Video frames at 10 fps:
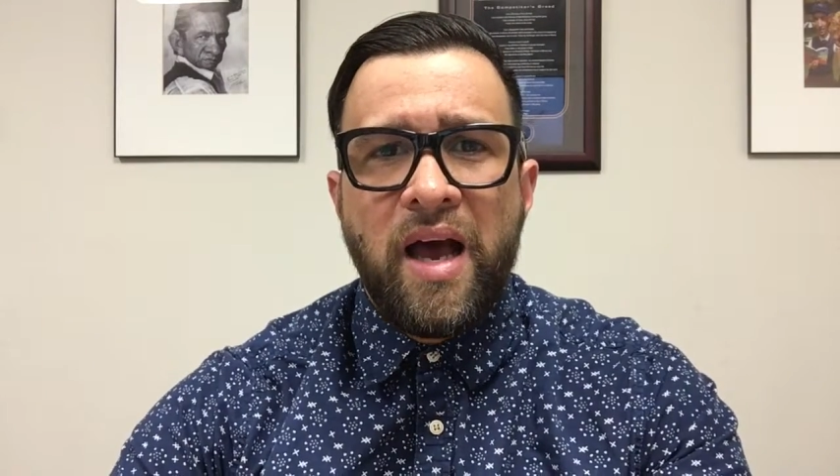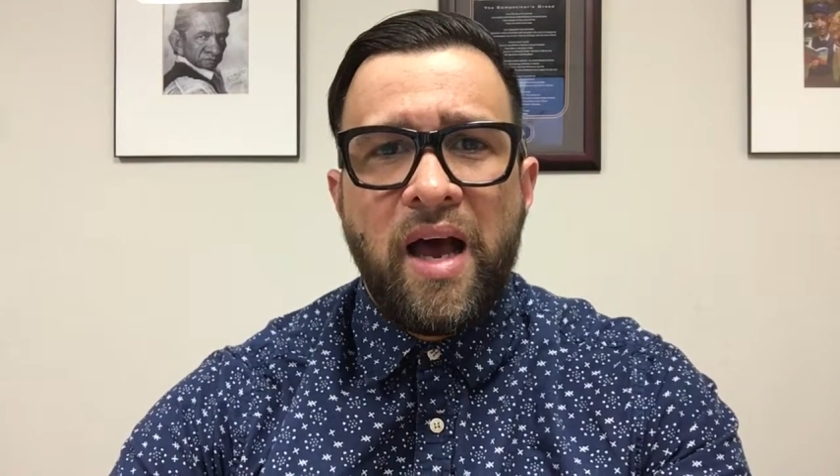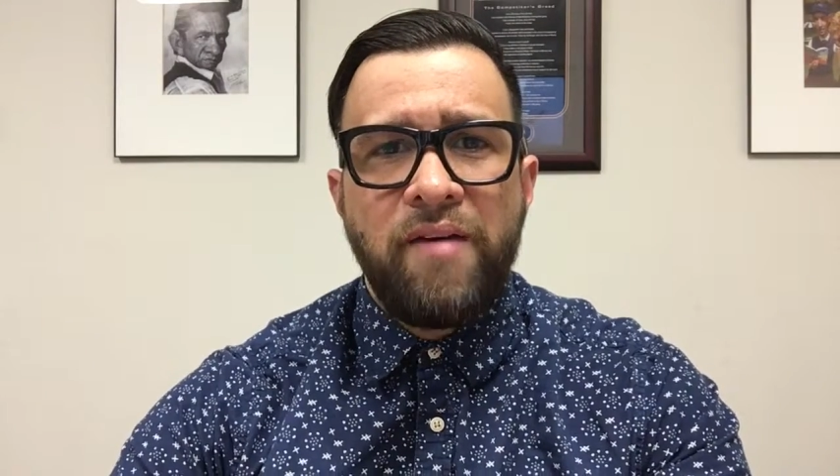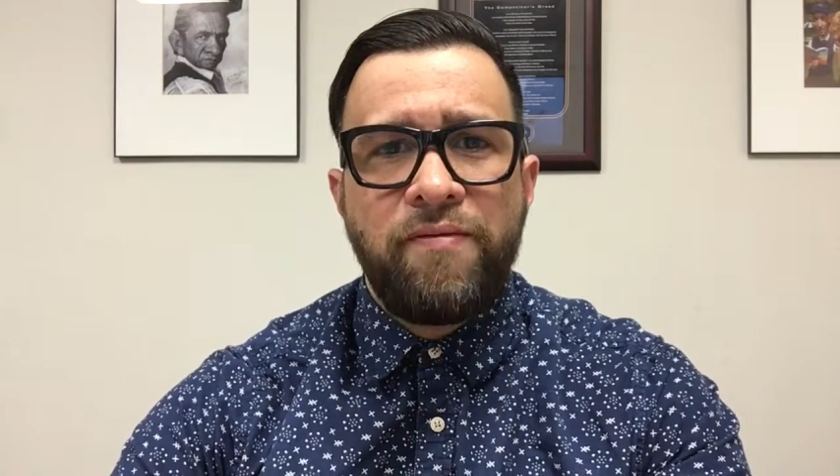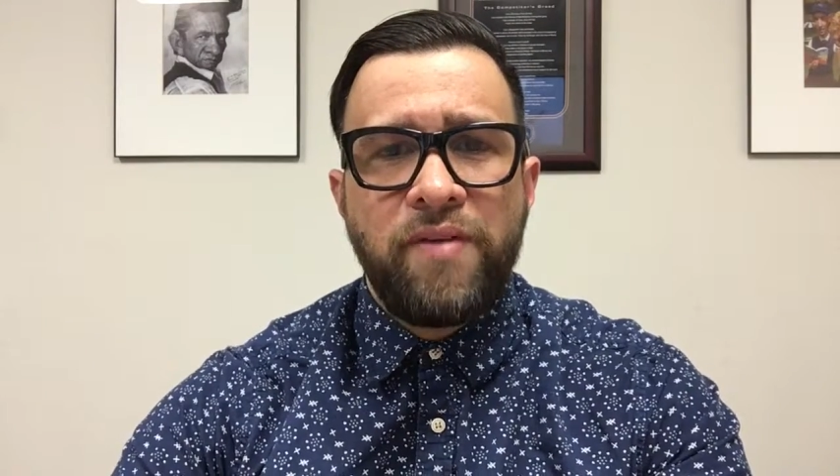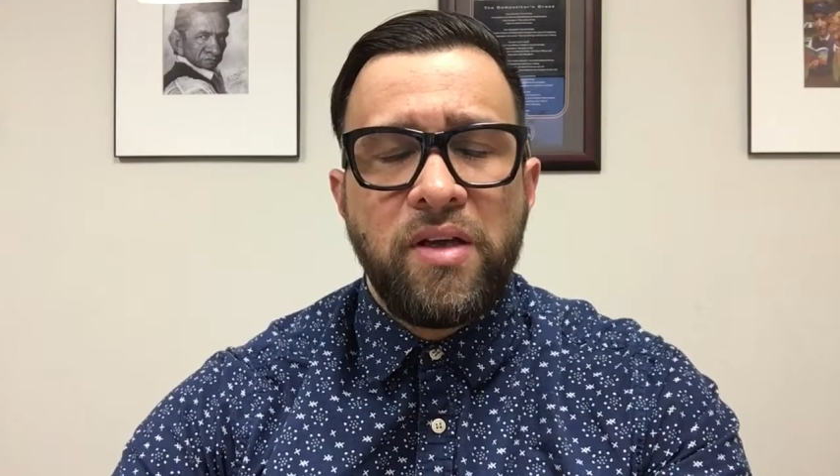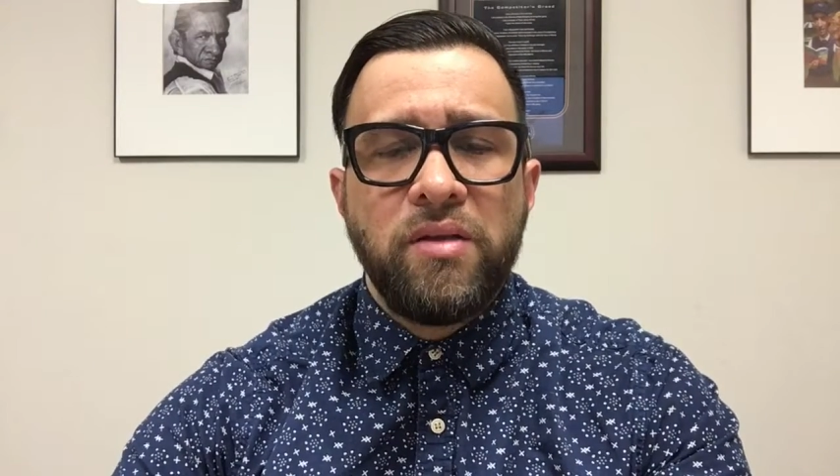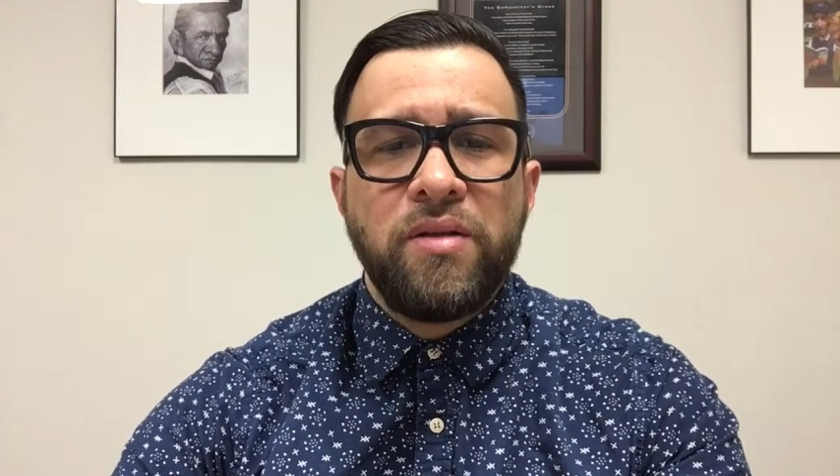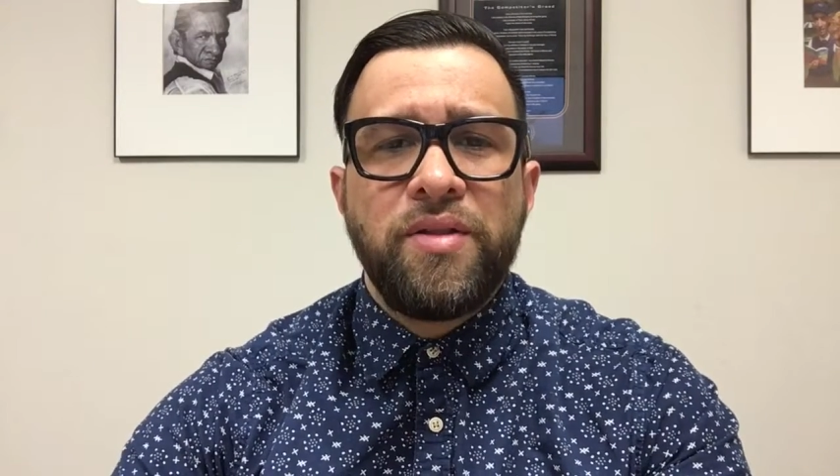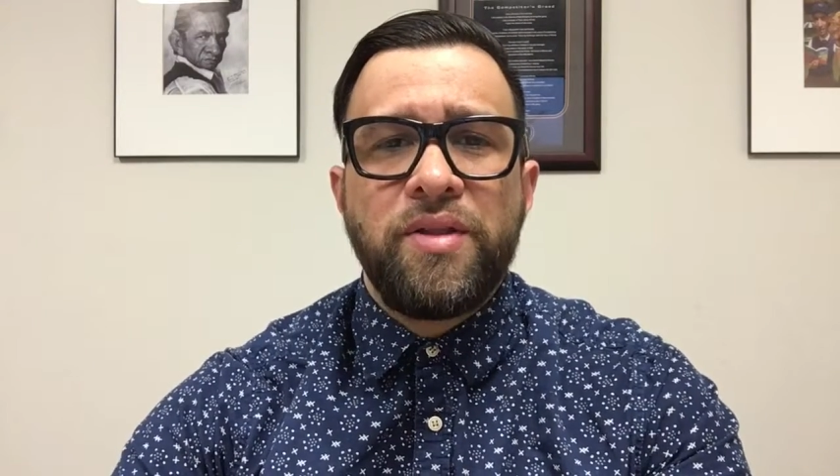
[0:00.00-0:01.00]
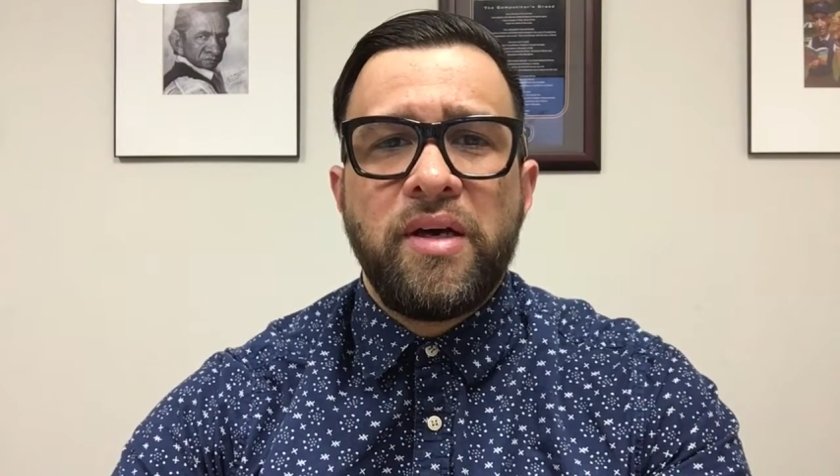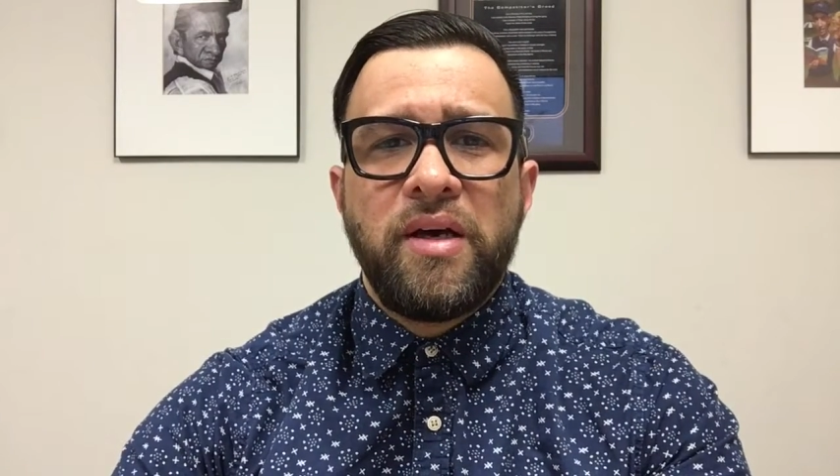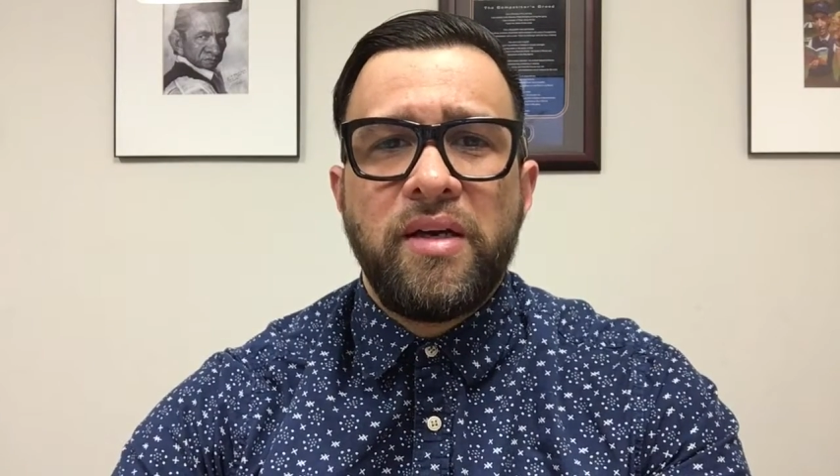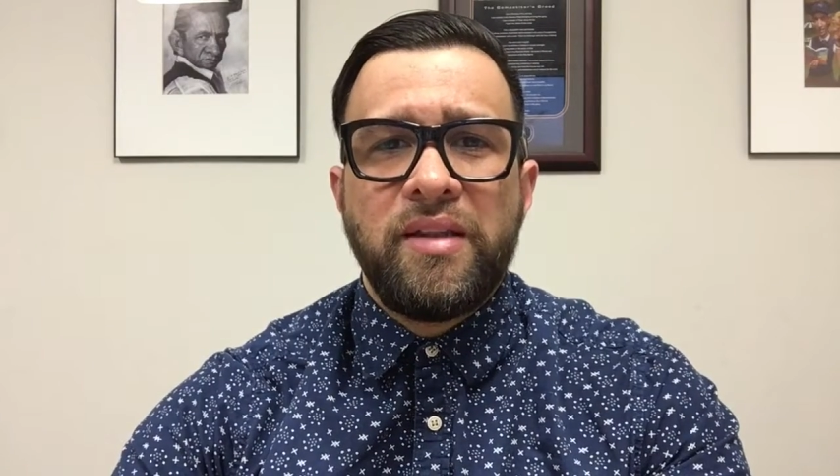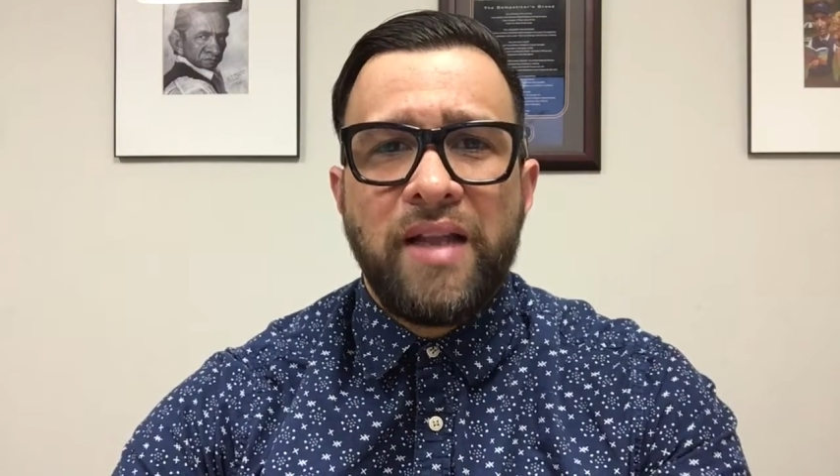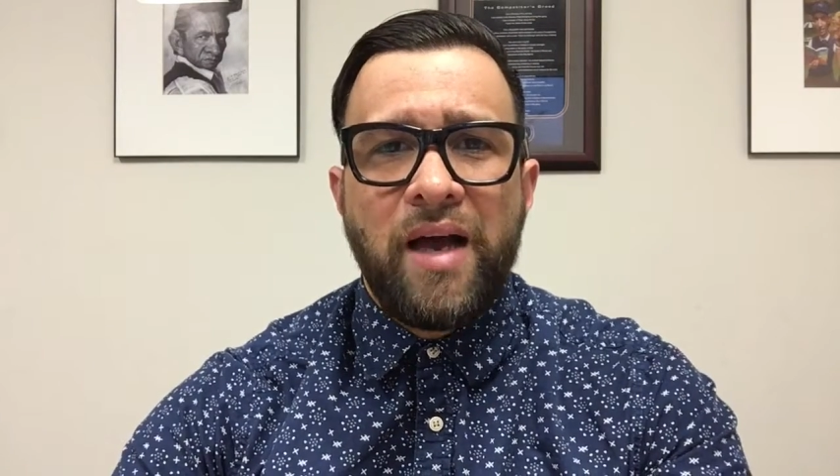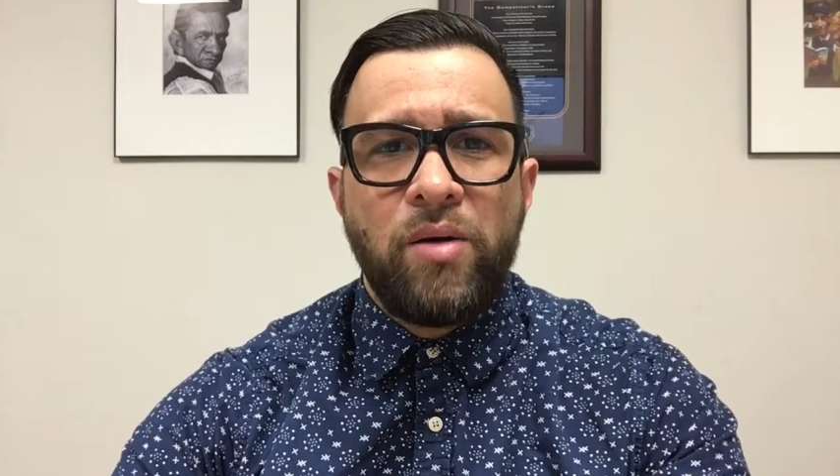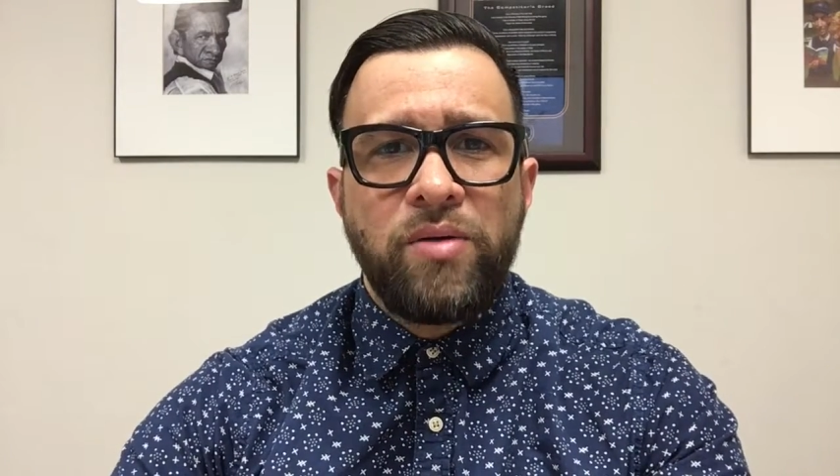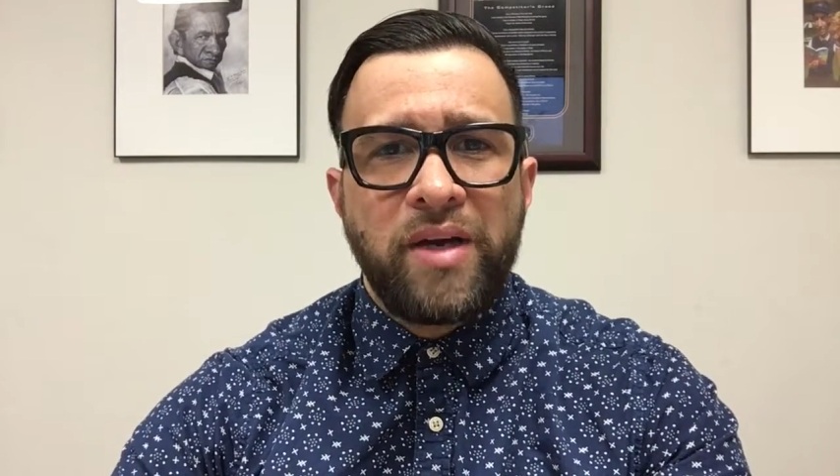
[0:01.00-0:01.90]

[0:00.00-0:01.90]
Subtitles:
I feel now